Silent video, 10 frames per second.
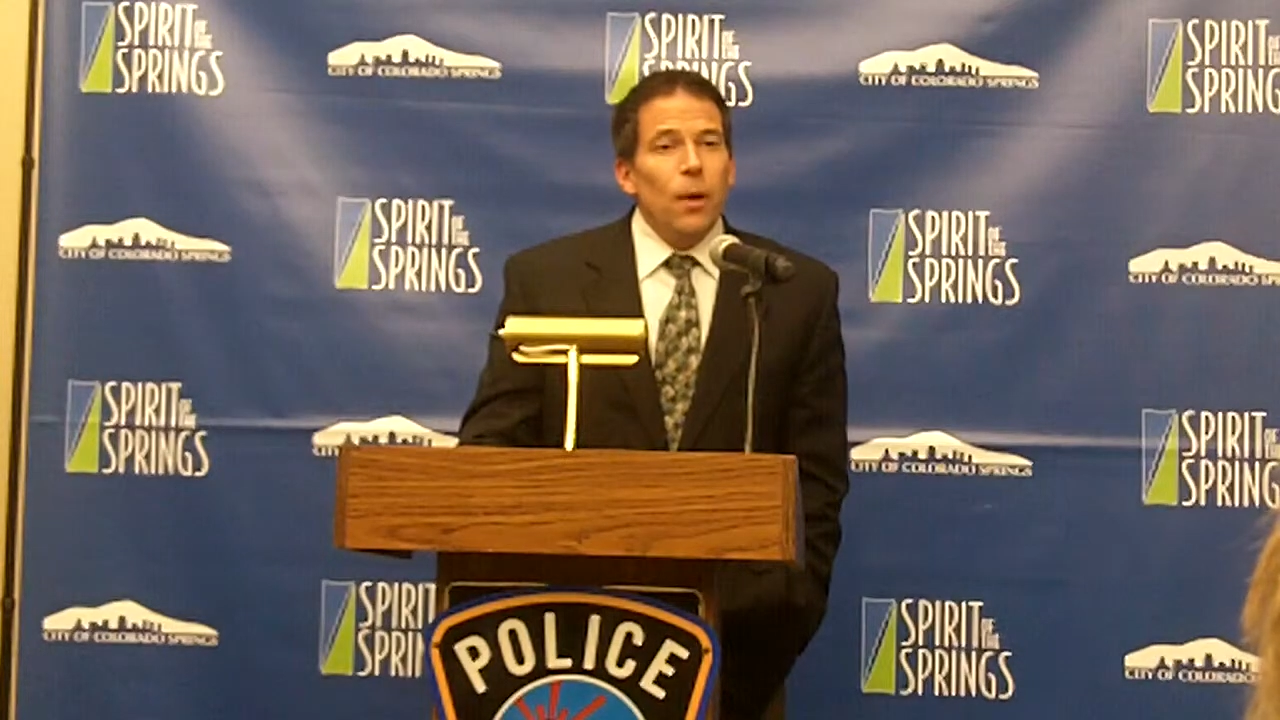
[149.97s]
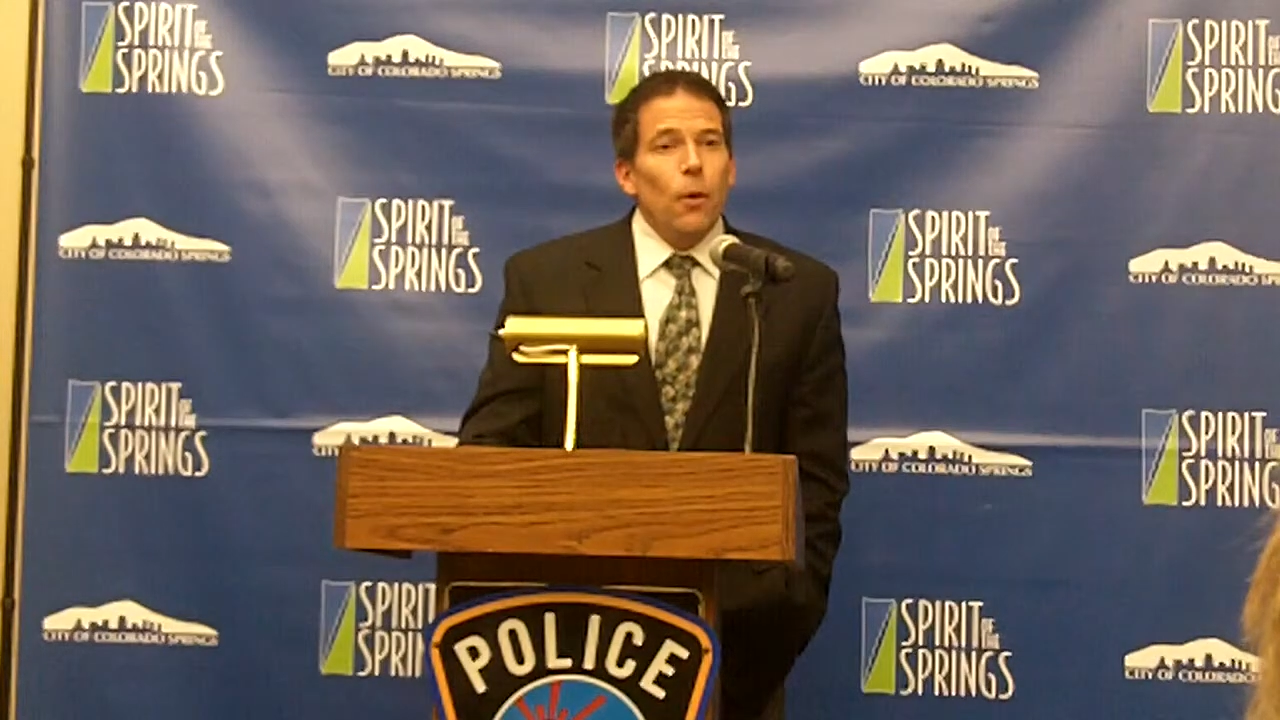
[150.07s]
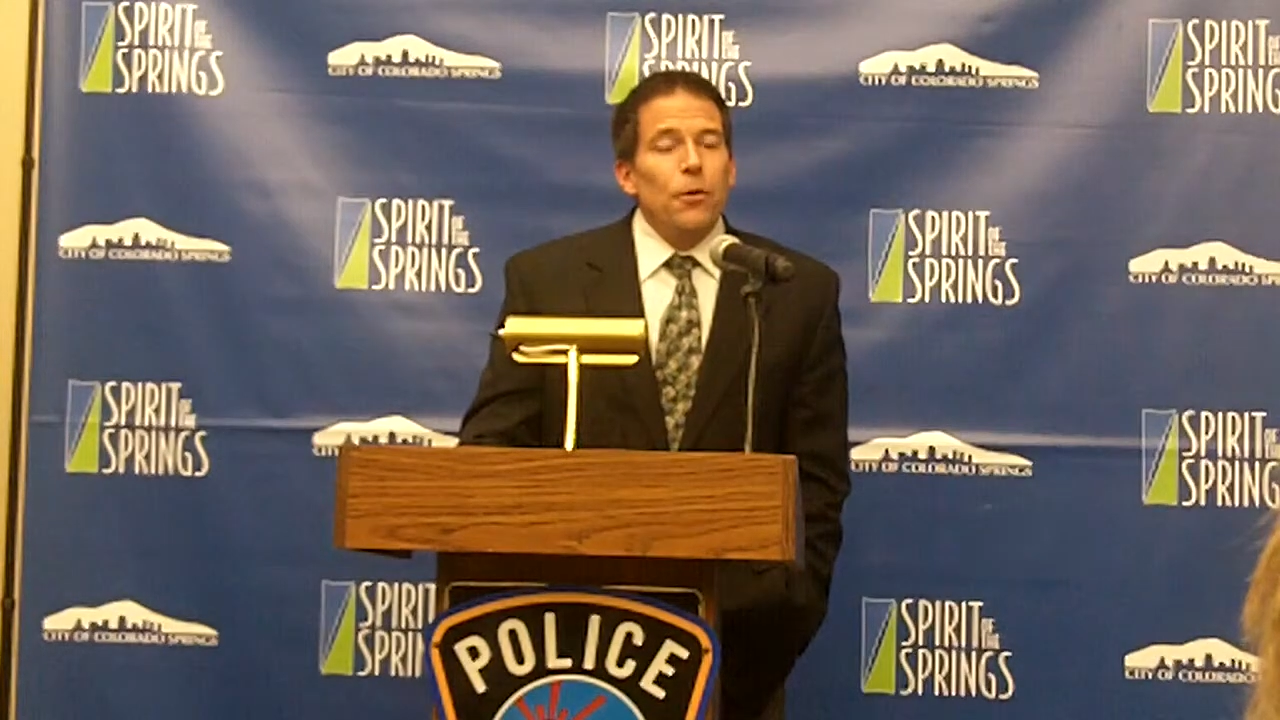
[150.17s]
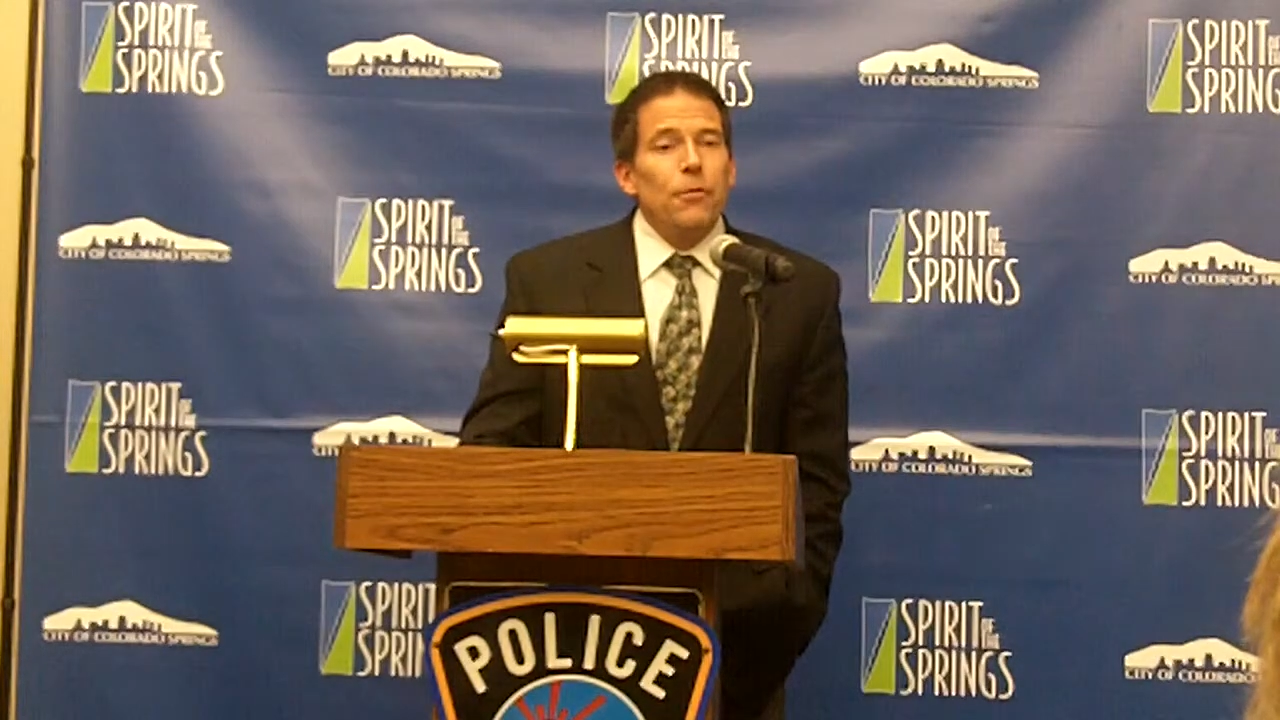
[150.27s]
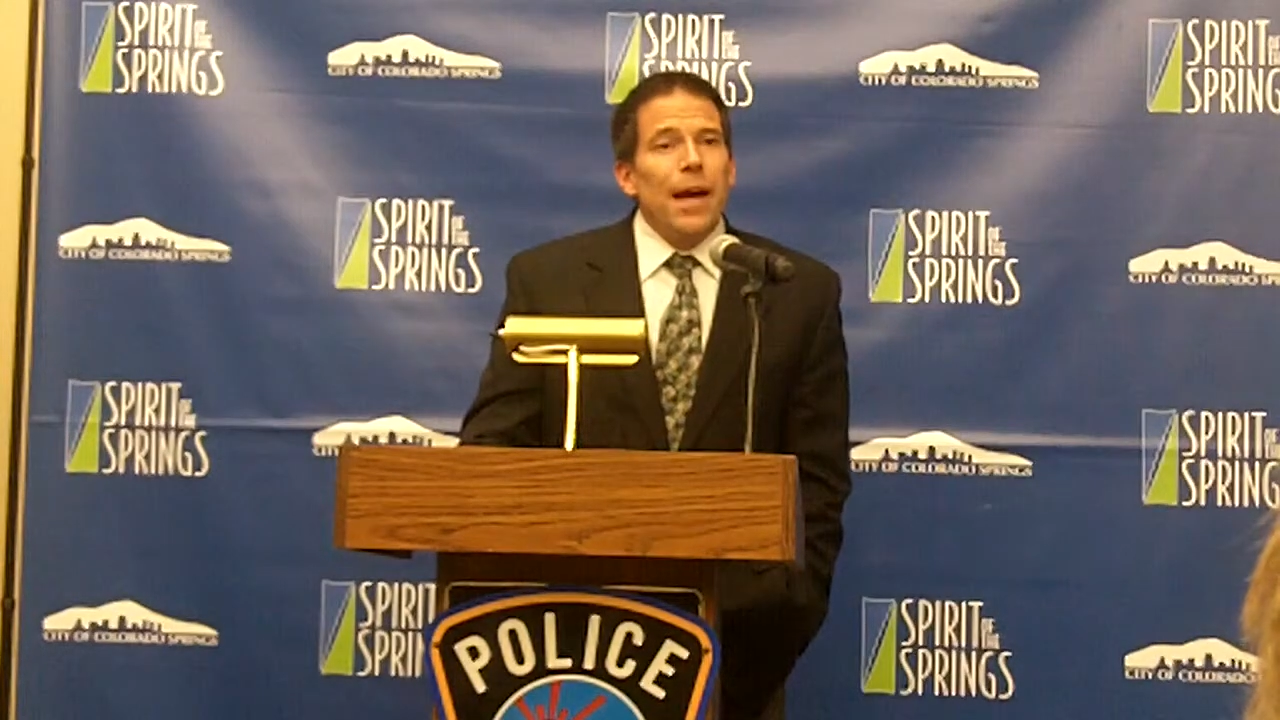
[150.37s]

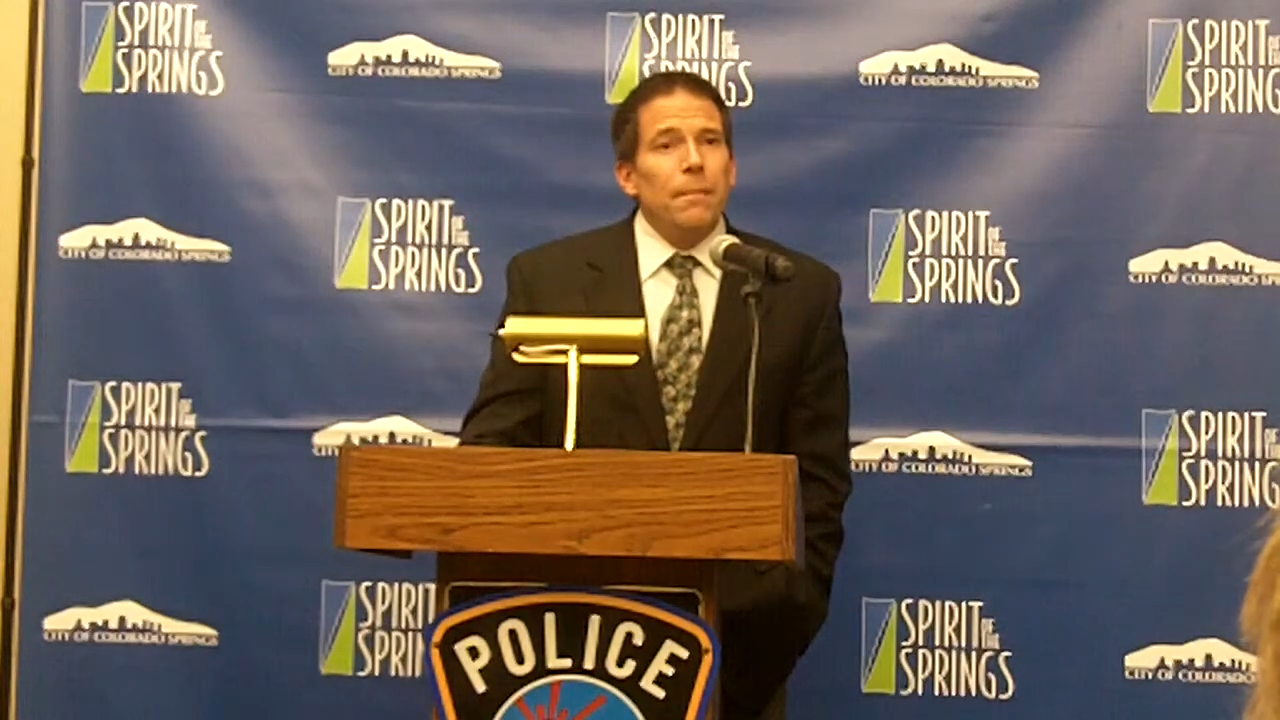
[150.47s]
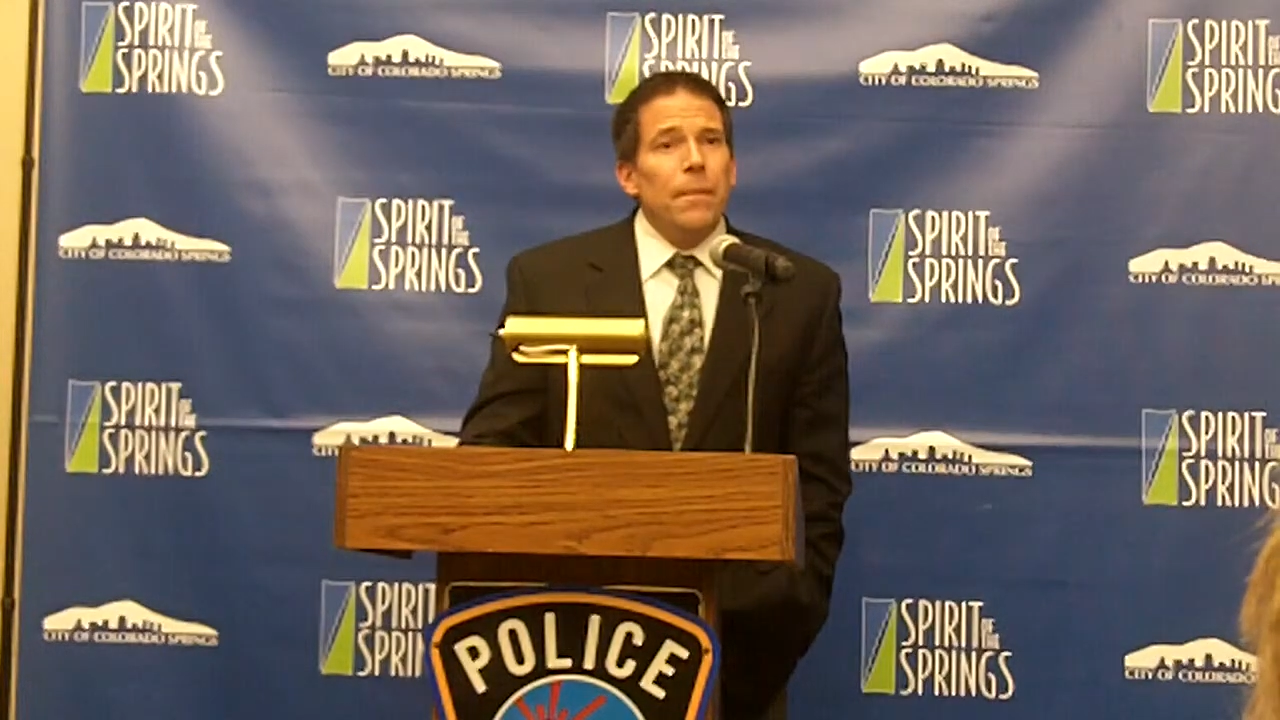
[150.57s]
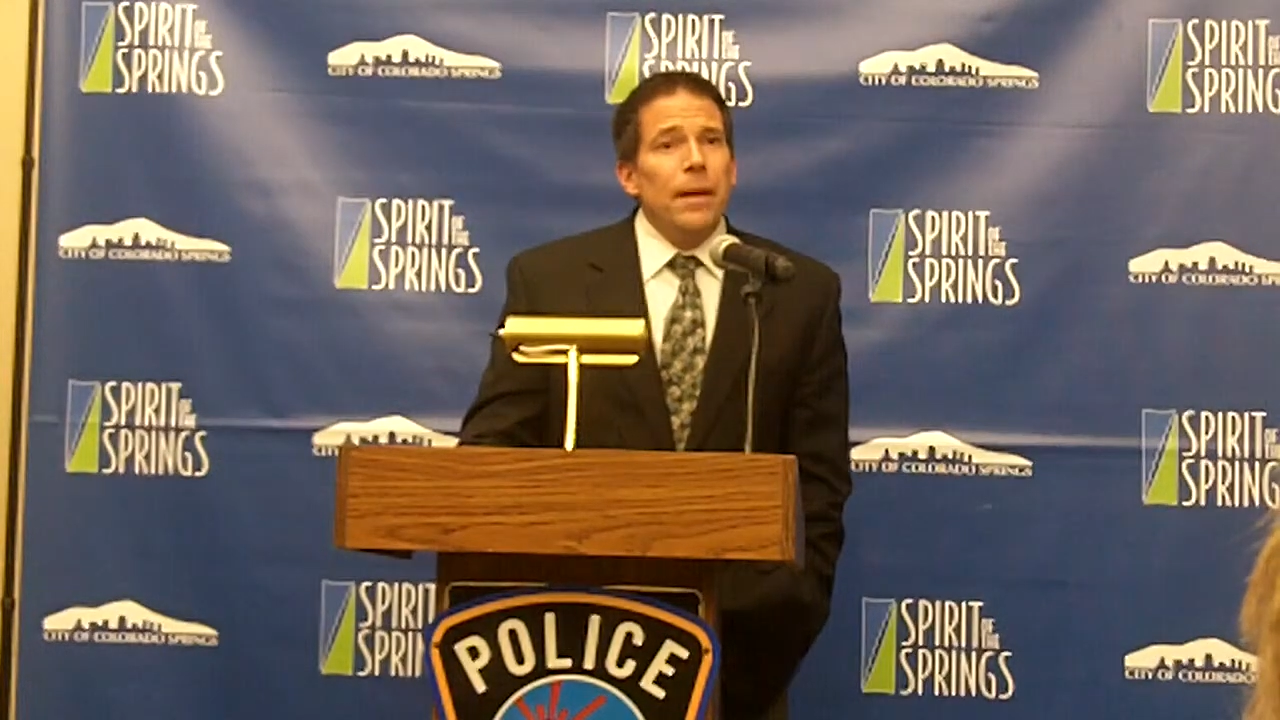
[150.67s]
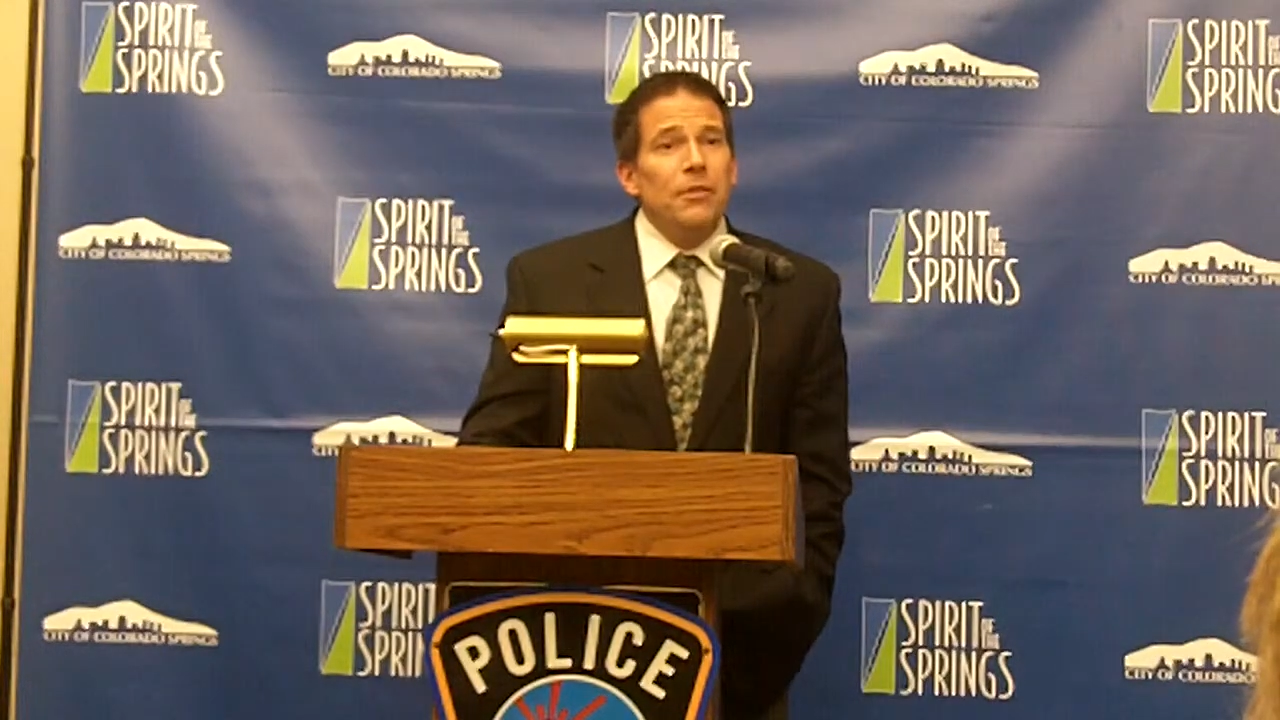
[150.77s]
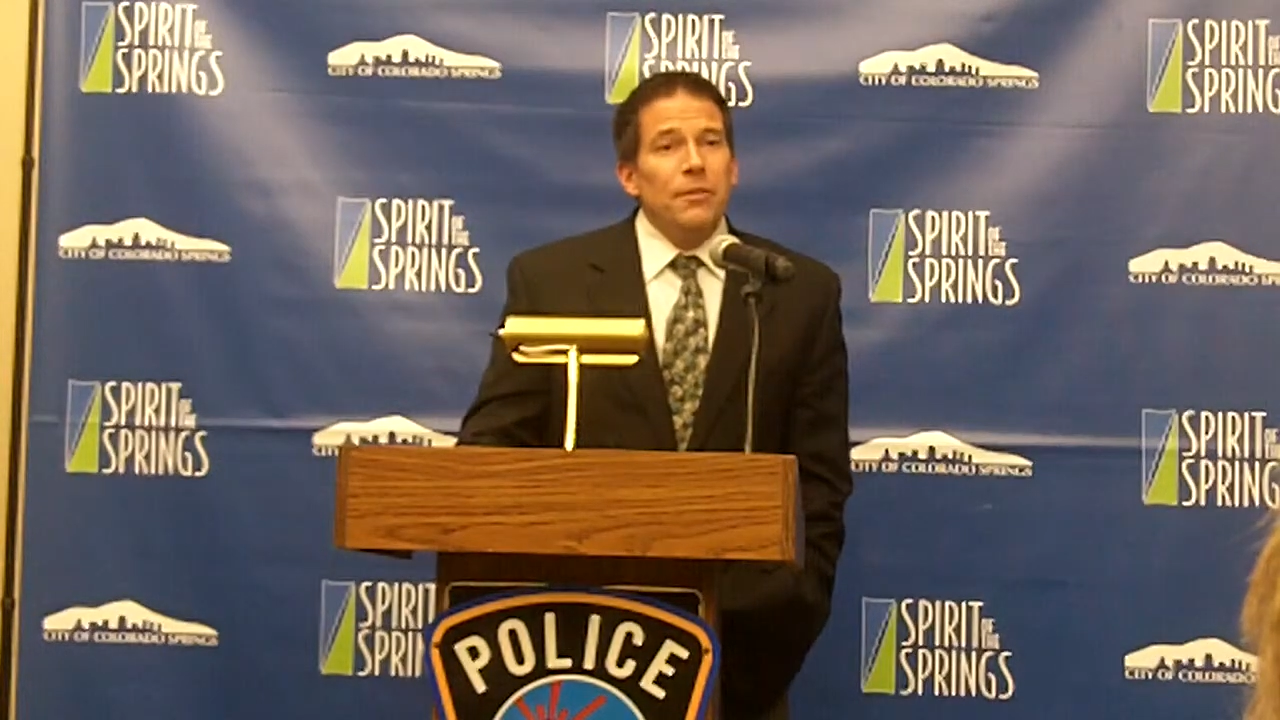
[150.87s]
whether that
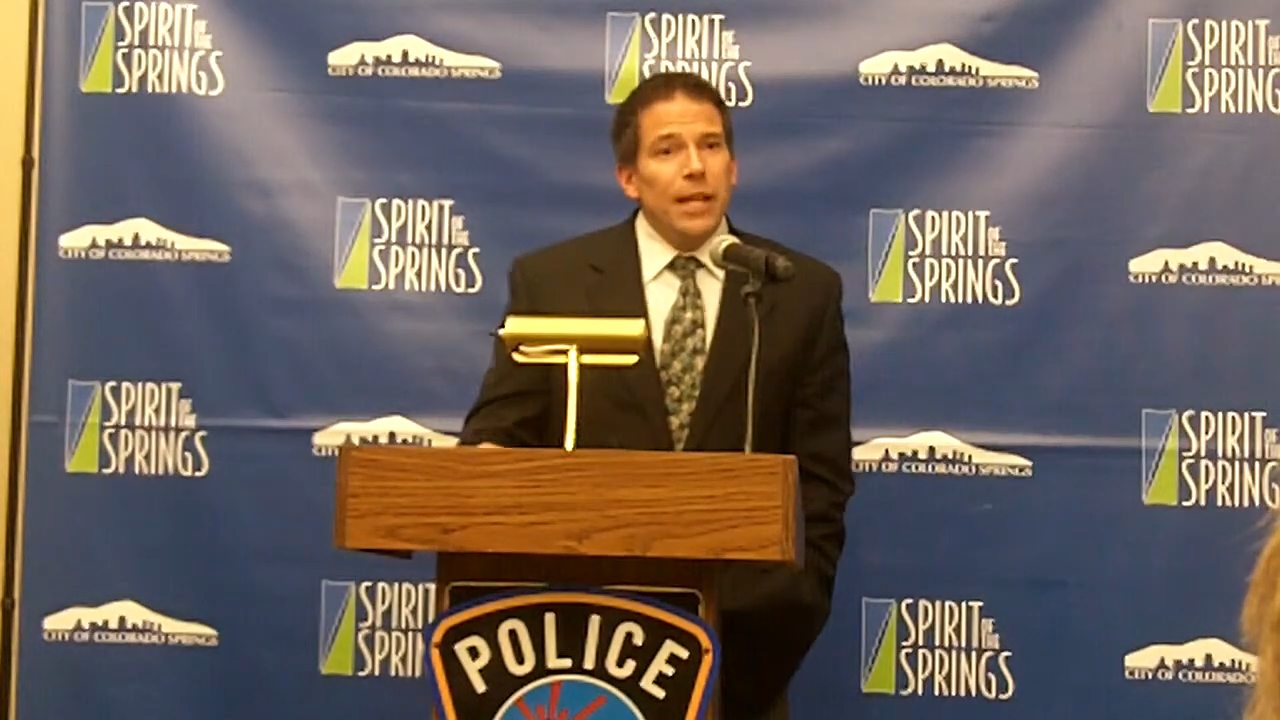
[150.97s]
meant